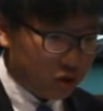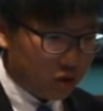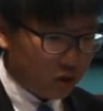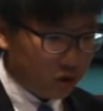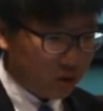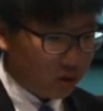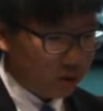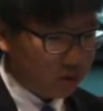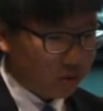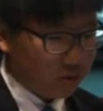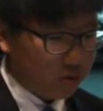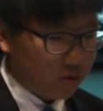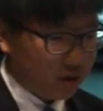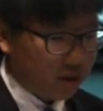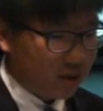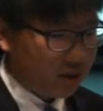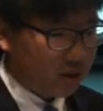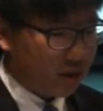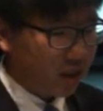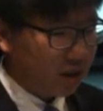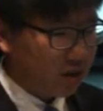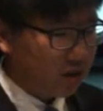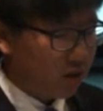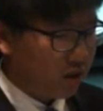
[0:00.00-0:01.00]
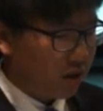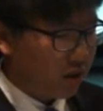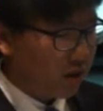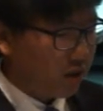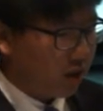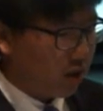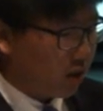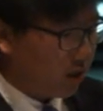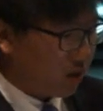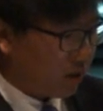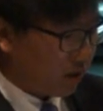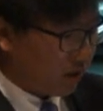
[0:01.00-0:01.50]
drill to detach
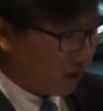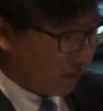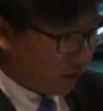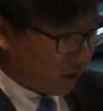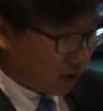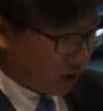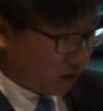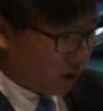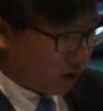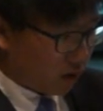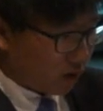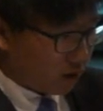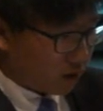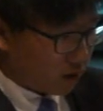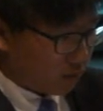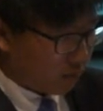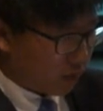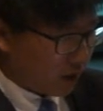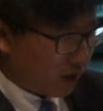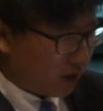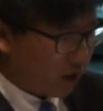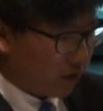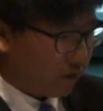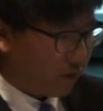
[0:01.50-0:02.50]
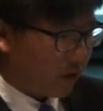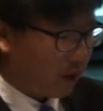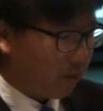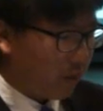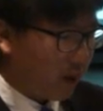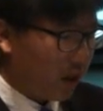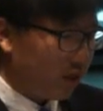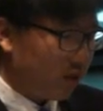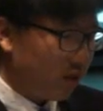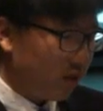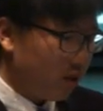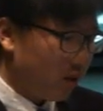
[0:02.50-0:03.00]
the spine of the
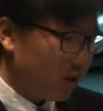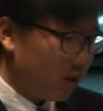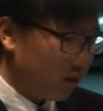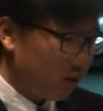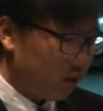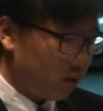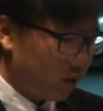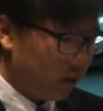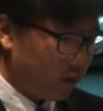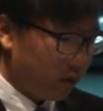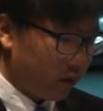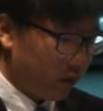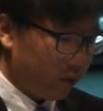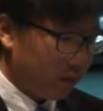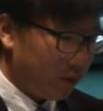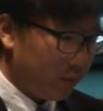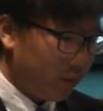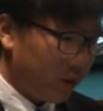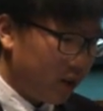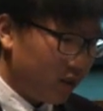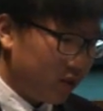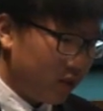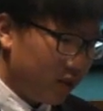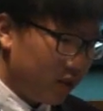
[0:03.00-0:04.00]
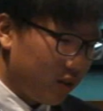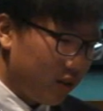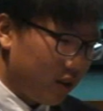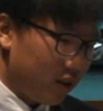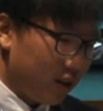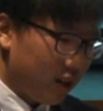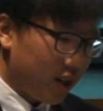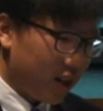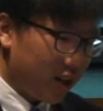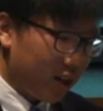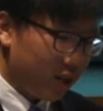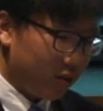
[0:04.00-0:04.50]
binder from the binder,
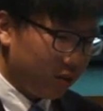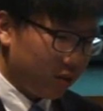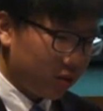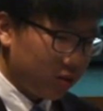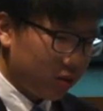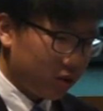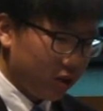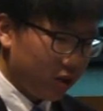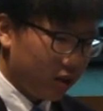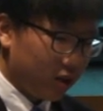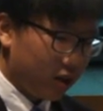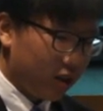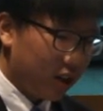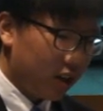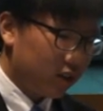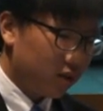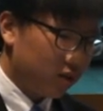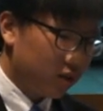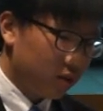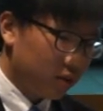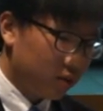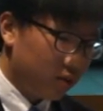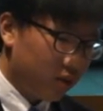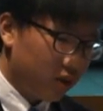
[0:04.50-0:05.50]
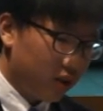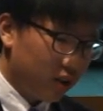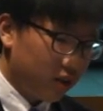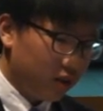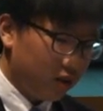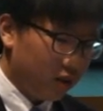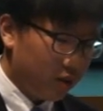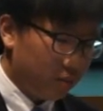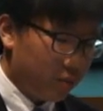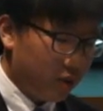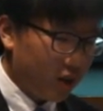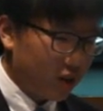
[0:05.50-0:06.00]
and I used the hot glue gun
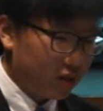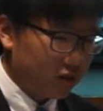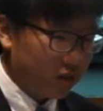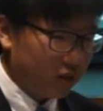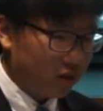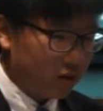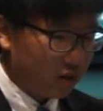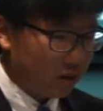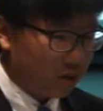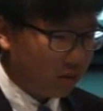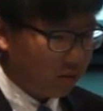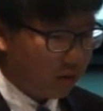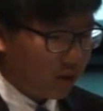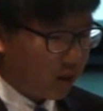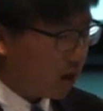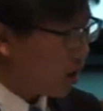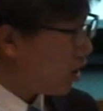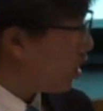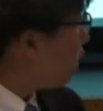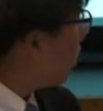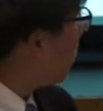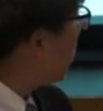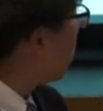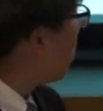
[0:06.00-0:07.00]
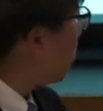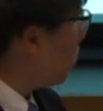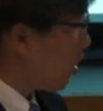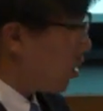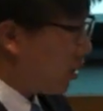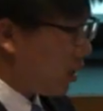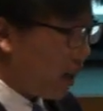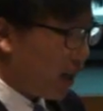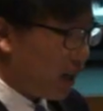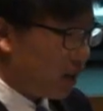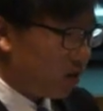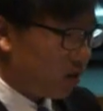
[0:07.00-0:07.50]
and epoxy glue to
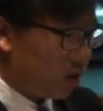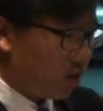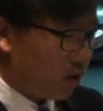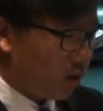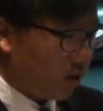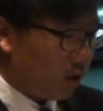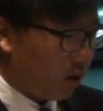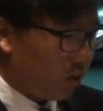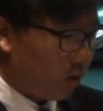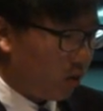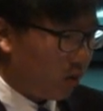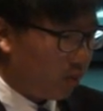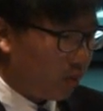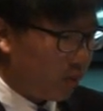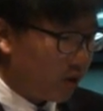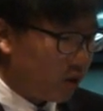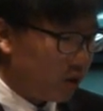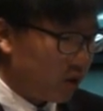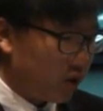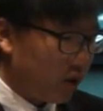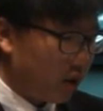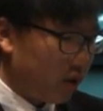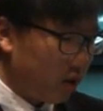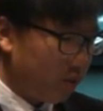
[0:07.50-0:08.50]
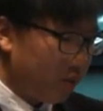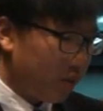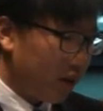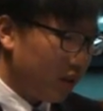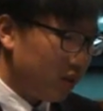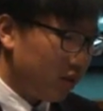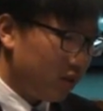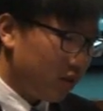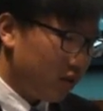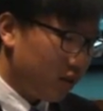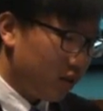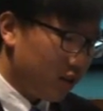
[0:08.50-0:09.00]
attach the hole puncher and the
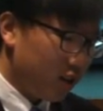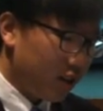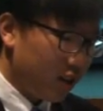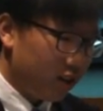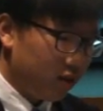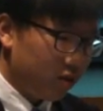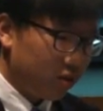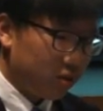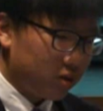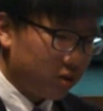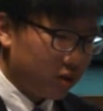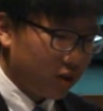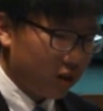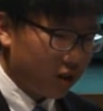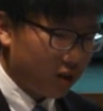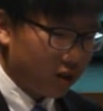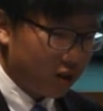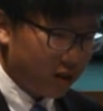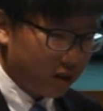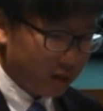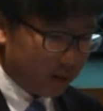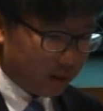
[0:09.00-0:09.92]
binder, and I used the,